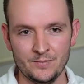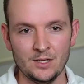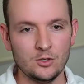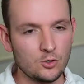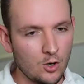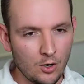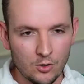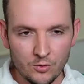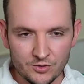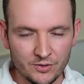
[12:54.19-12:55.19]
You
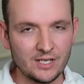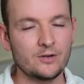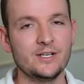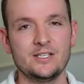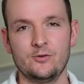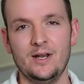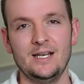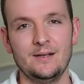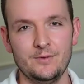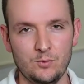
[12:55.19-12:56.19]
go to increase the credit
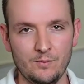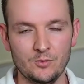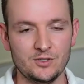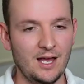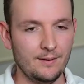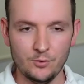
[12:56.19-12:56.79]
limit one more time,